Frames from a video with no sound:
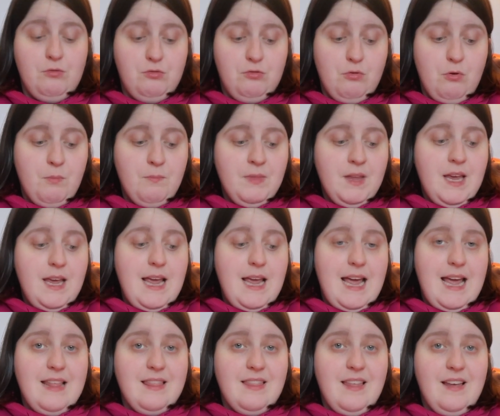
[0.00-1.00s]
So
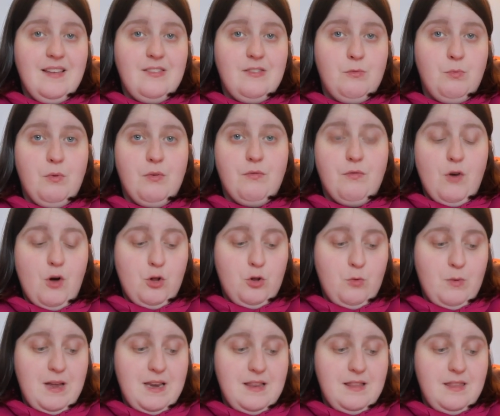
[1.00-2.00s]
in this, we're
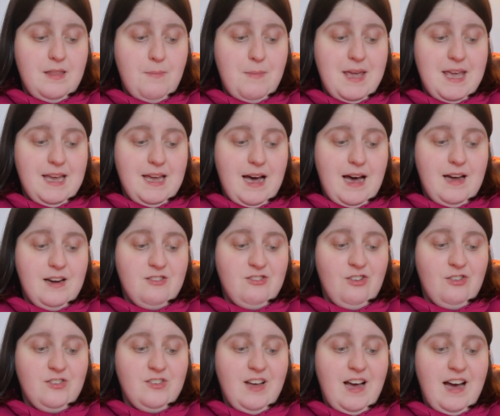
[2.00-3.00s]
following the main
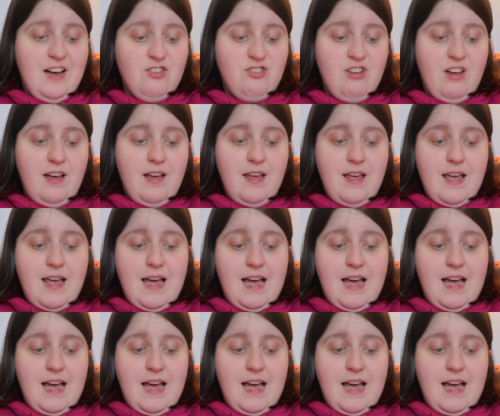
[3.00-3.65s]
character Tasha,